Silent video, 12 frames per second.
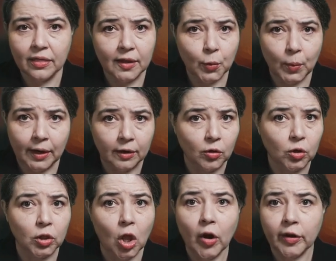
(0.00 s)
theoretical
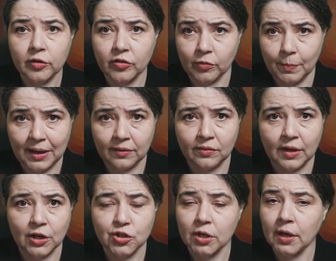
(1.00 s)
large space
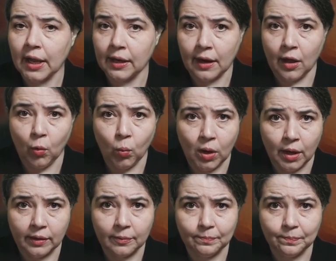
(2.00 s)
station at L1.